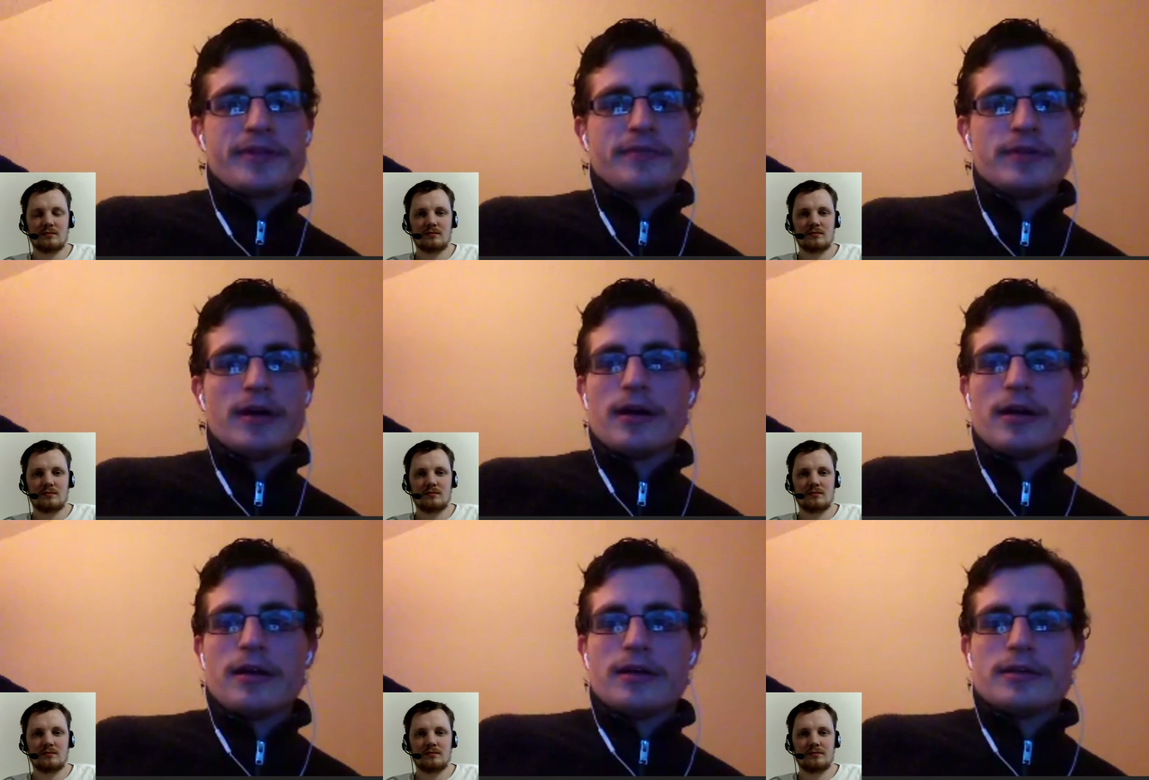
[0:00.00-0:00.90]
Speaker 1: The
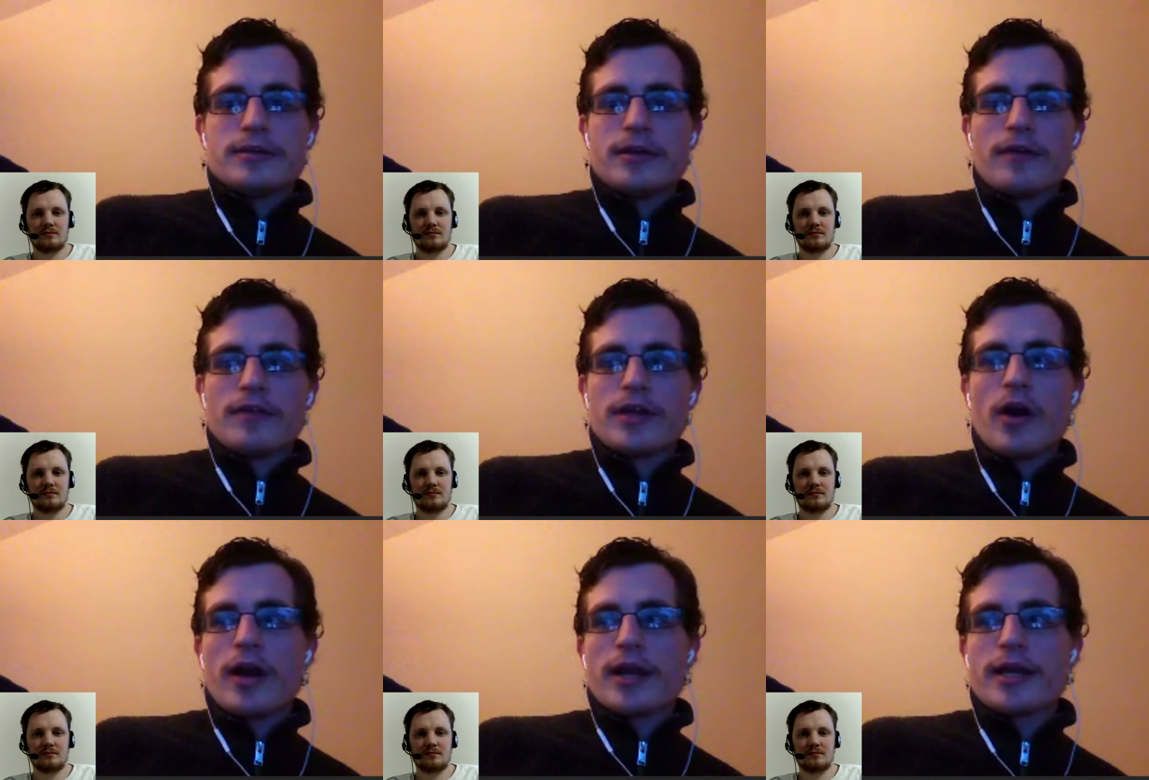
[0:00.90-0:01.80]
you know the
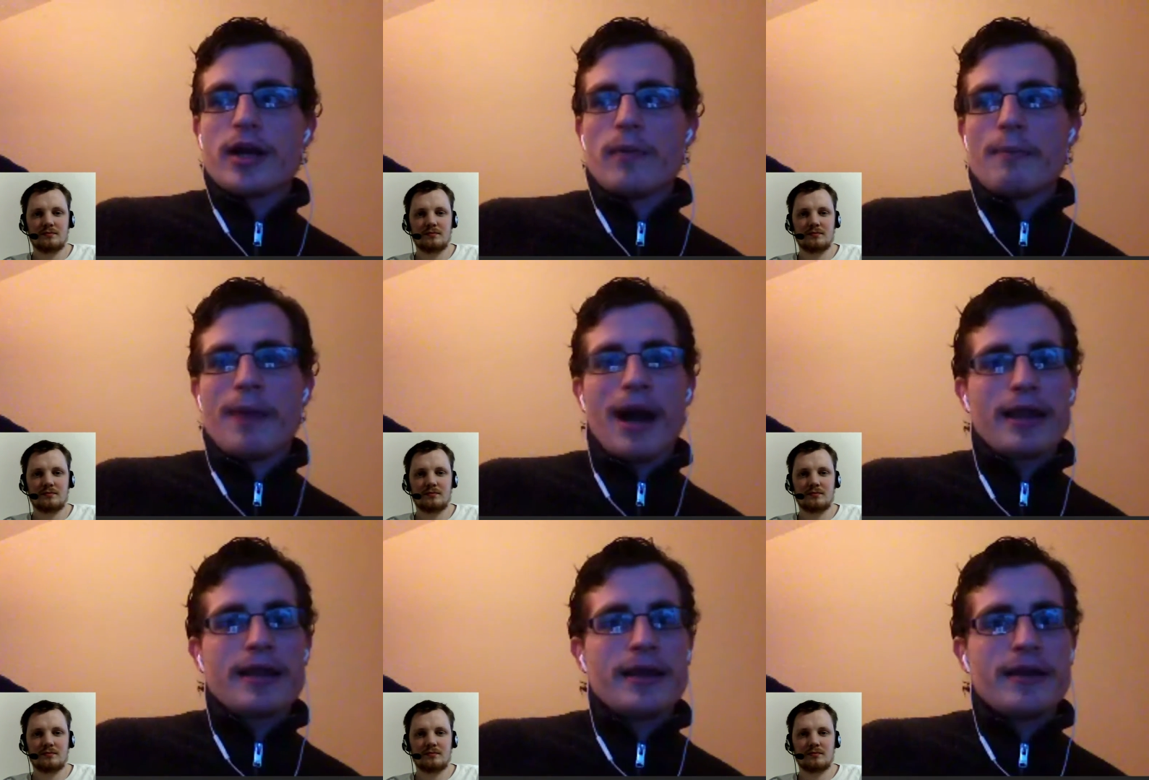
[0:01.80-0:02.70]
guy coming
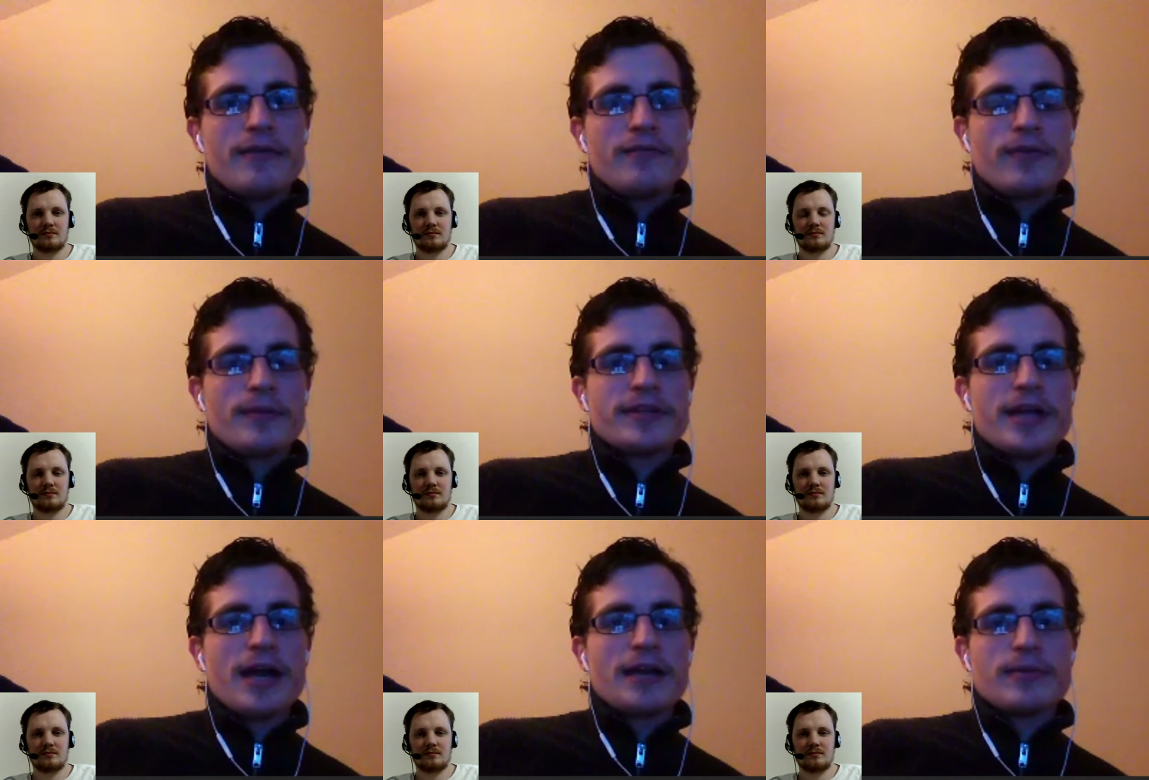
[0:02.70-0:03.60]
back from the
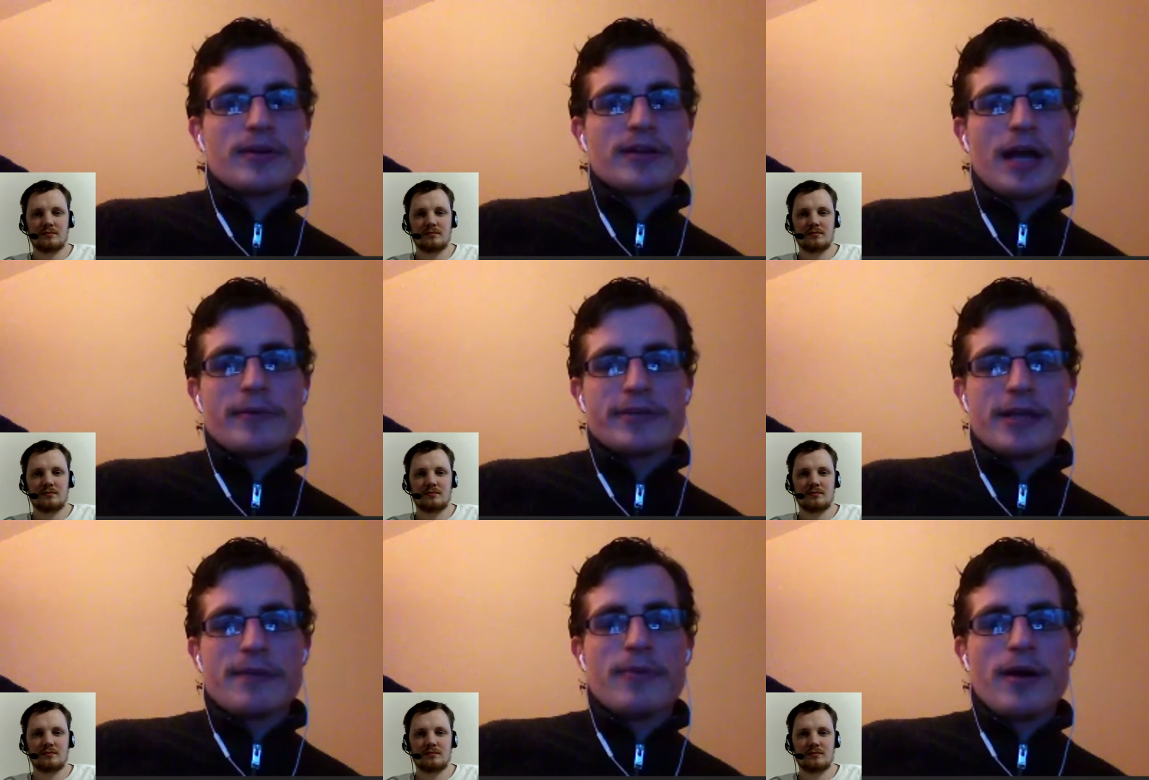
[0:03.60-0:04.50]
dead to reclaim his
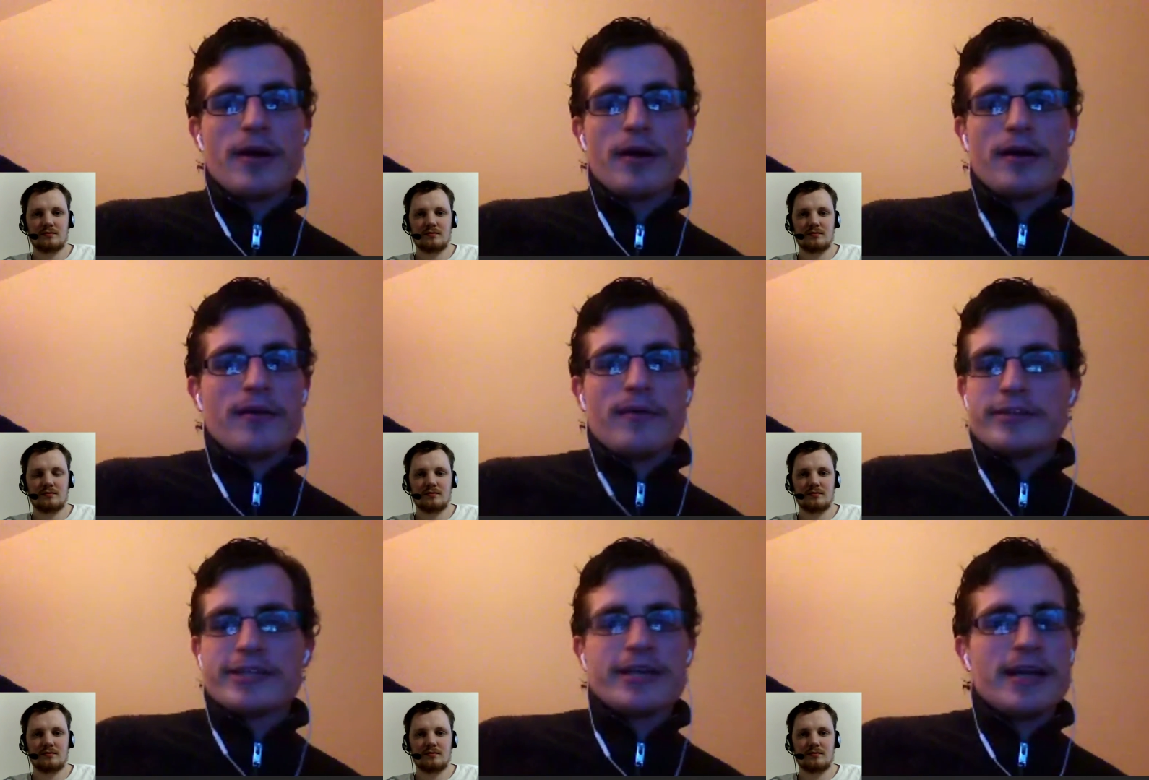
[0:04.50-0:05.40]
empire. We've
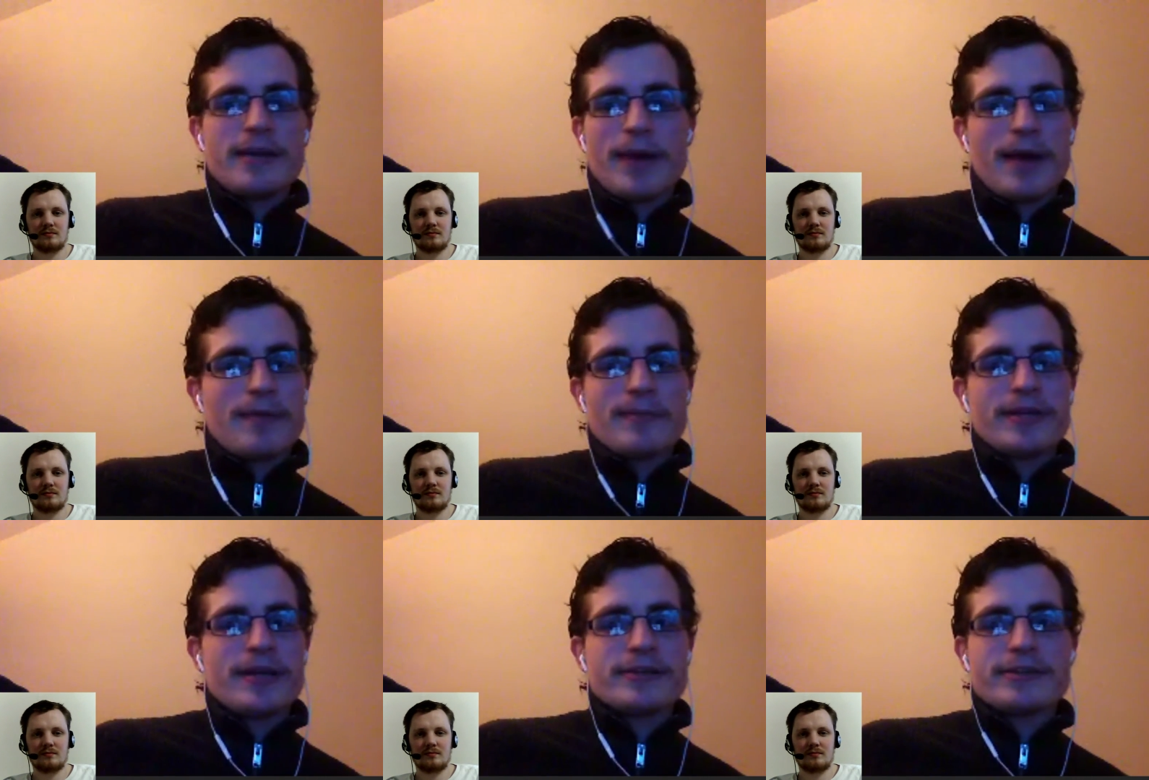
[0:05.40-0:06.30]
seen it in Batman
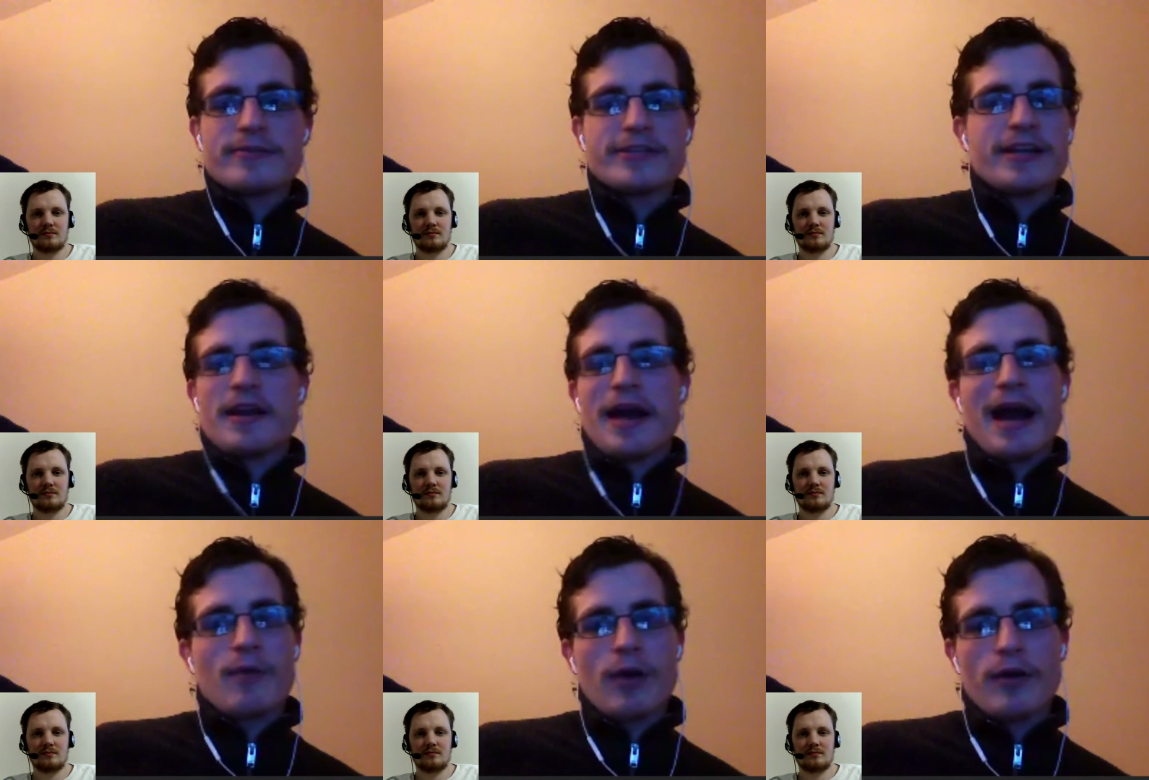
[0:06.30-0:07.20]
Begins. We've seen it in
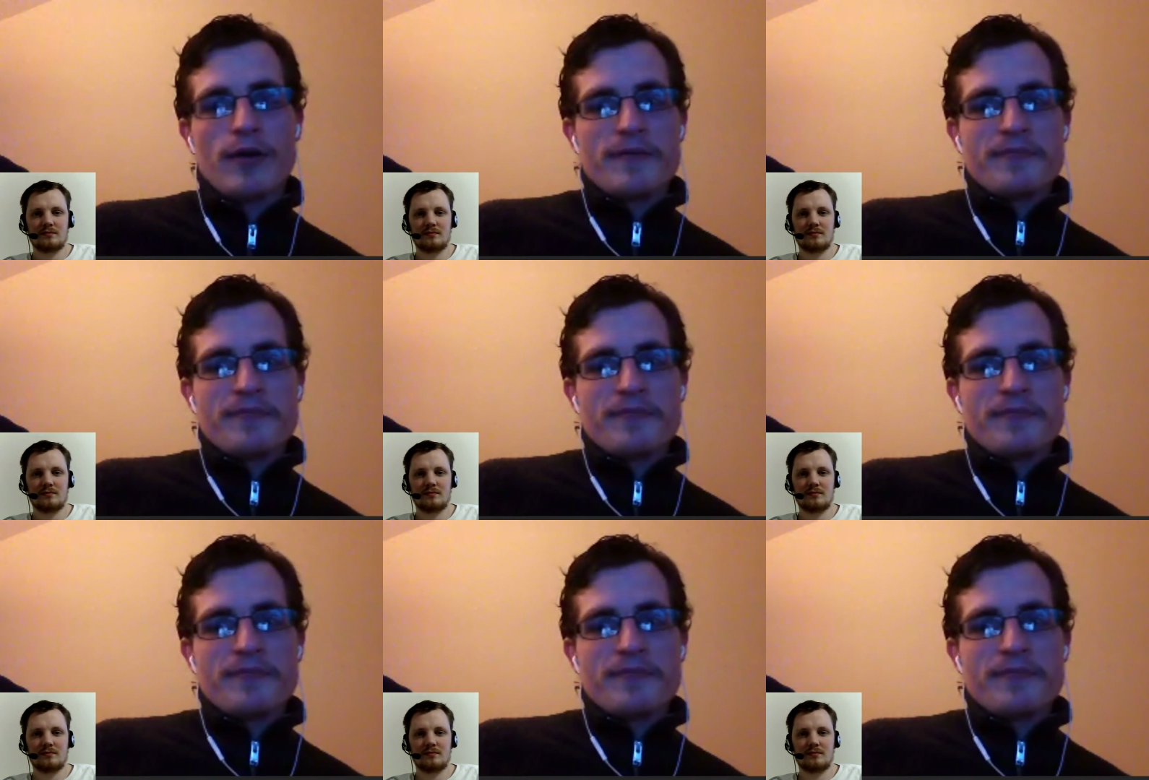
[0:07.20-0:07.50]
Arrow.